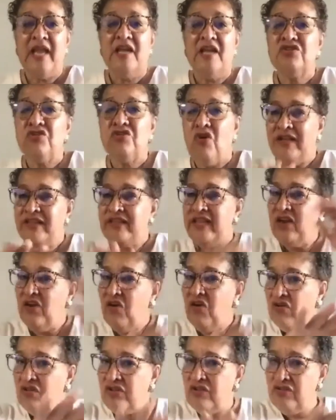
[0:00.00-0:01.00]
So I think
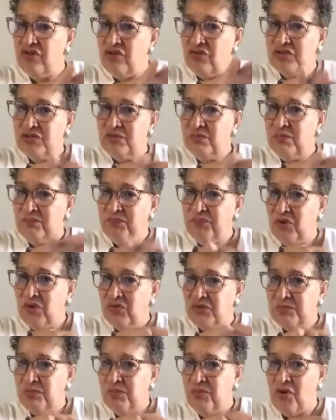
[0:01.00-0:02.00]
all of
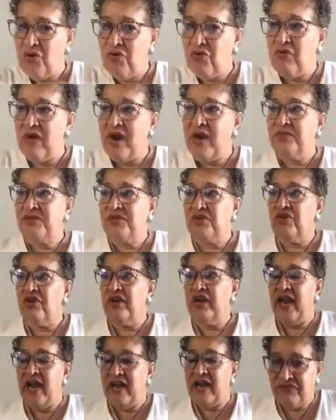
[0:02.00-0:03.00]
those programs are
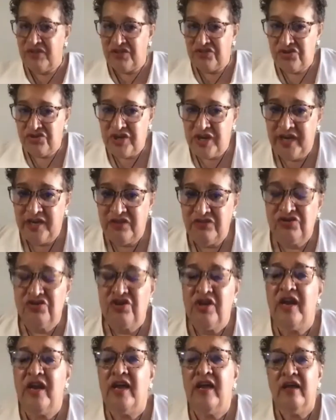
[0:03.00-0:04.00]
going to have to change
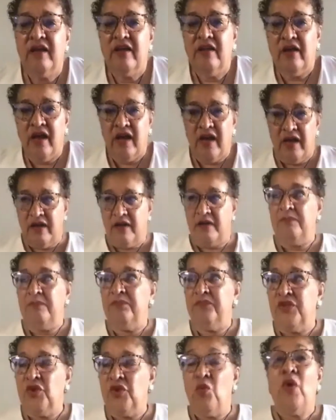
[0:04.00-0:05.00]

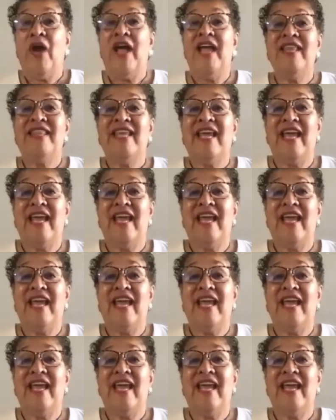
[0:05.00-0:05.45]
the way